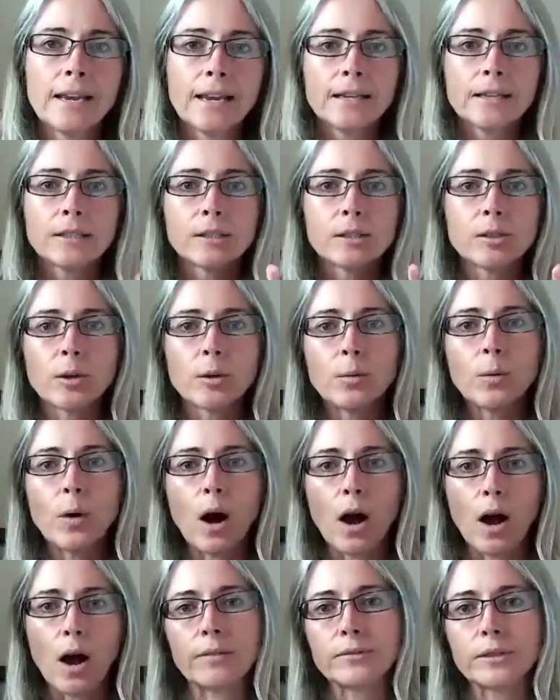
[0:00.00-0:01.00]
So
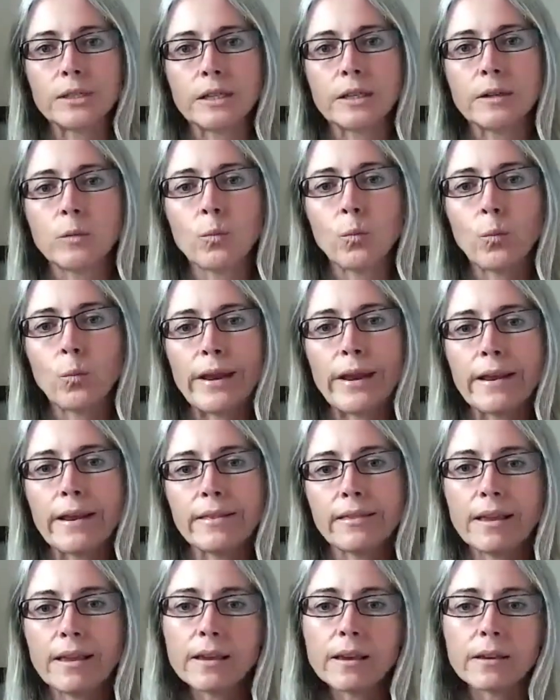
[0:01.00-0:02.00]
often we
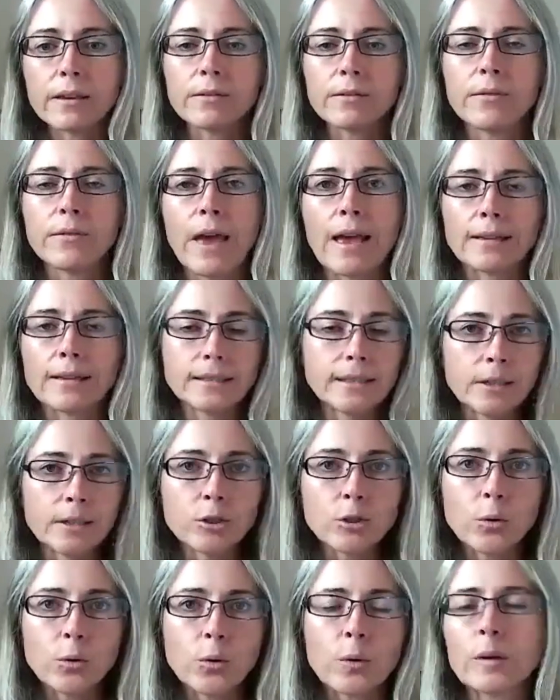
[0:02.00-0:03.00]
think of
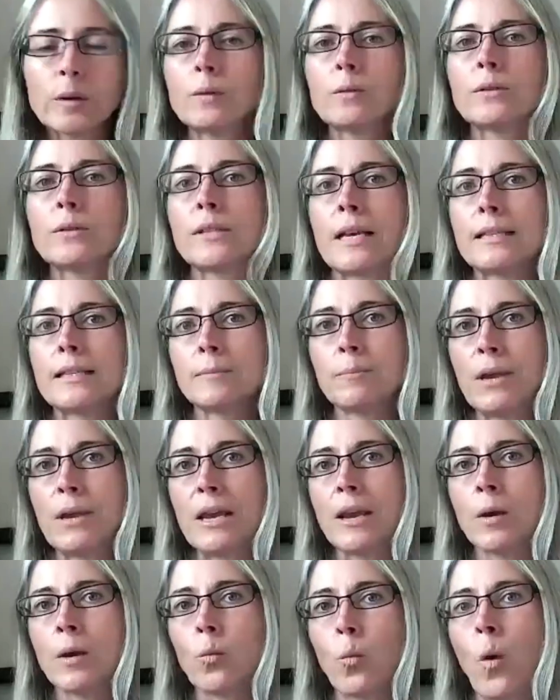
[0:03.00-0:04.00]
essential oils as
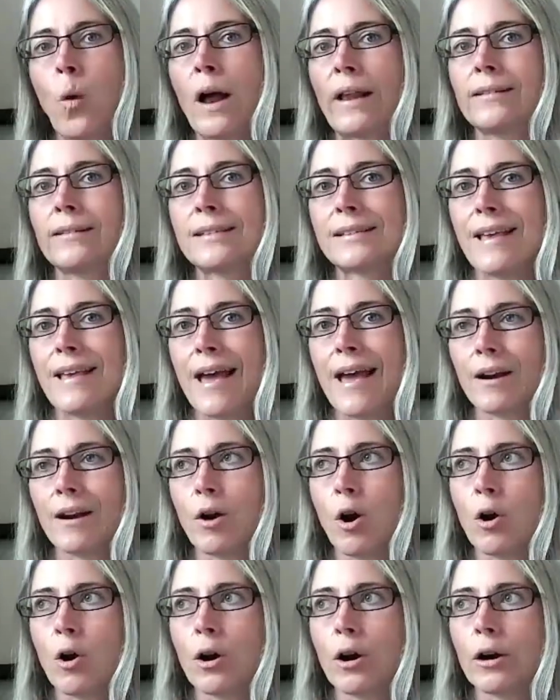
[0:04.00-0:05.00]
being ones that
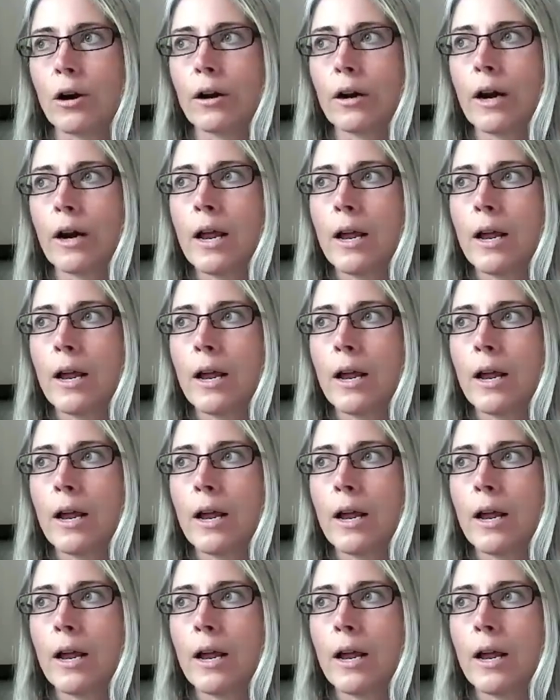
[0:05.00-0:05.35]
are,